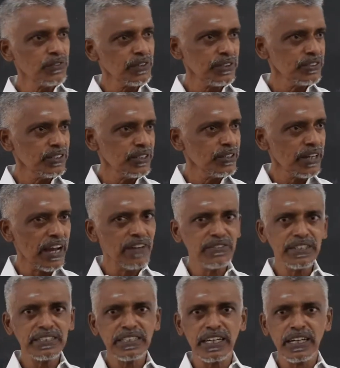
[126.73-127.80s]
See, you have a
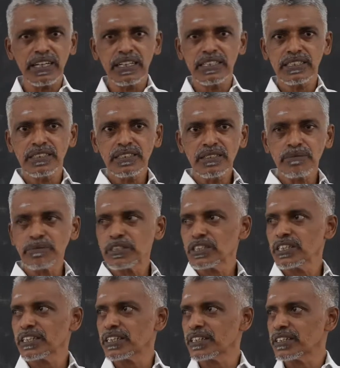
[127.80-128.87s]
scale, measure
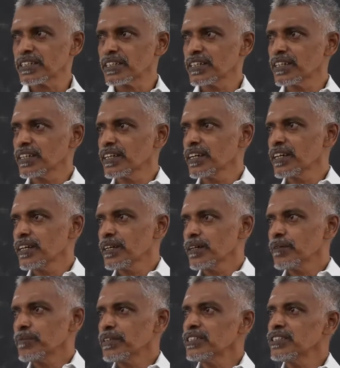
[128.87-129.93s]
it.
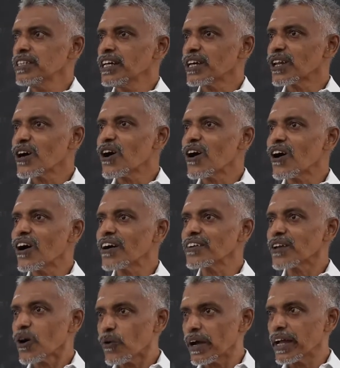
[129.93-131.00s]
But there are,
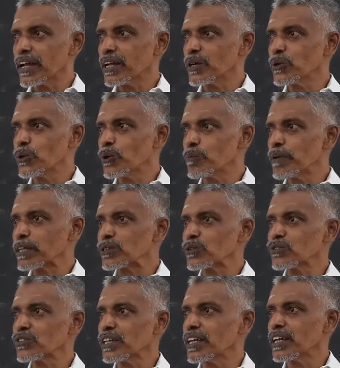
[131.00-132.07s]
now I go back to
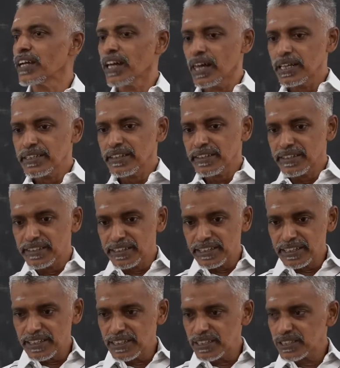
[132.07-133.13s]
say,
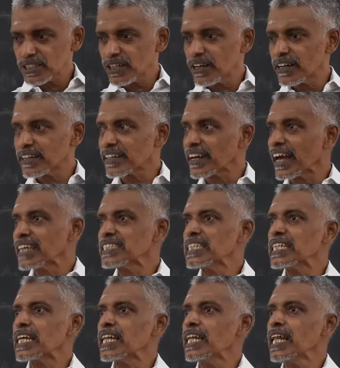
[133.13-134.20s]
these are
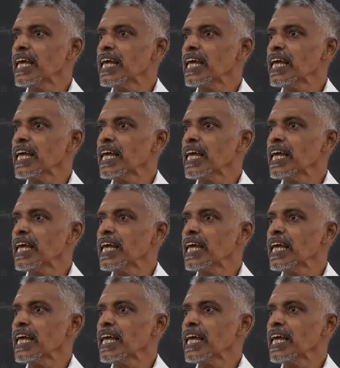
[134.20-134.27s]
classical